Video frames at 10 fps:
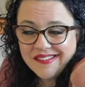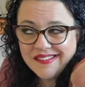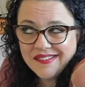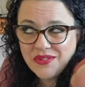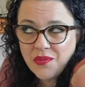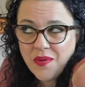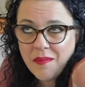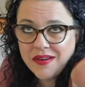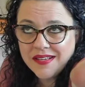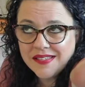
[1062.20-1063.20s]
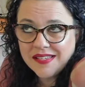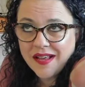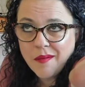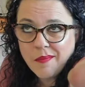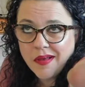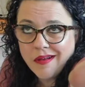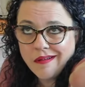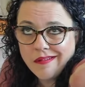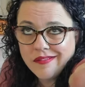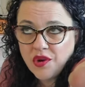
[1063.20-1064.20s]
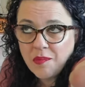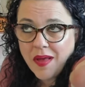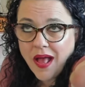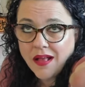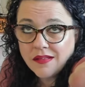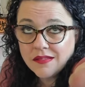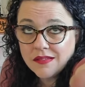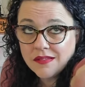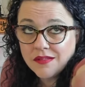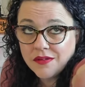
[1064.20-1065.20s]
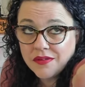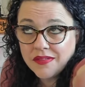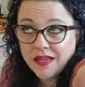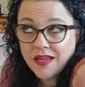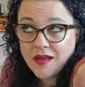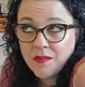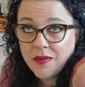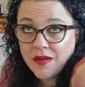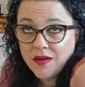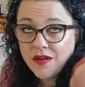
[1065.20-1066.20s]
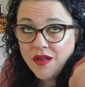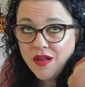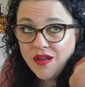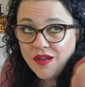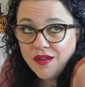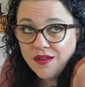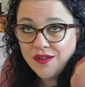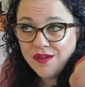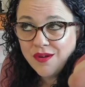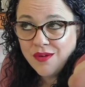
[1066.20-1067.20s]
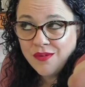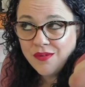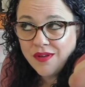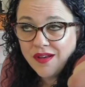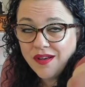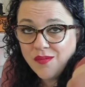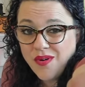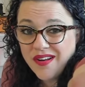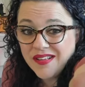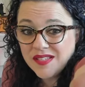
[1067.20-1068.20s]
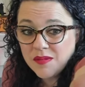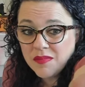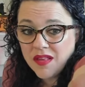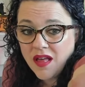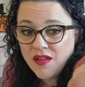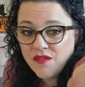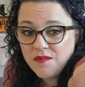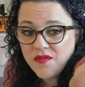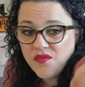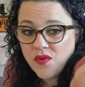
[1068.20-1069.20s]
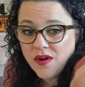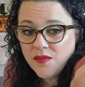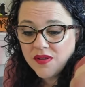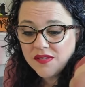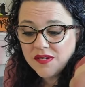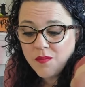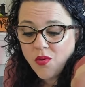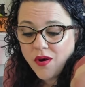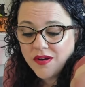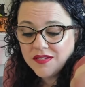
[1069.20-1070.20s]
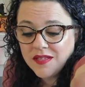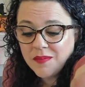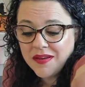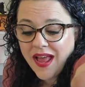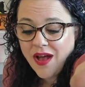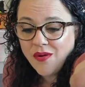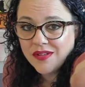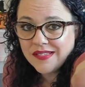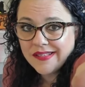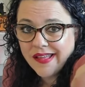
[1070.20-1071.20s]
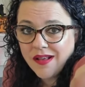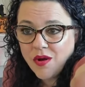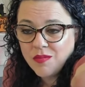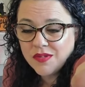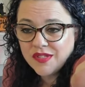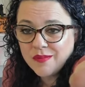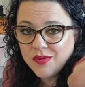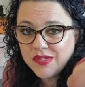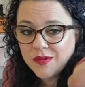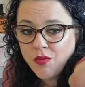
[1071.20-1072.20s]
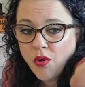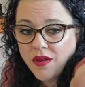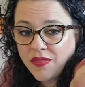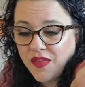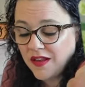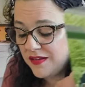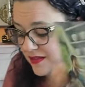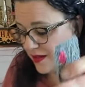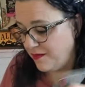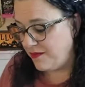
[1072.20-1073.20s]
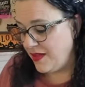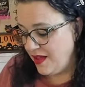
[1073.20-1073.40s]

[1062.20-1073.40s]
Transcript: You know, they're reminiscing about their past. They're thinking about, you know, wanting some love. Before it wasn't important to them, and now it's like almost the most important thing to them.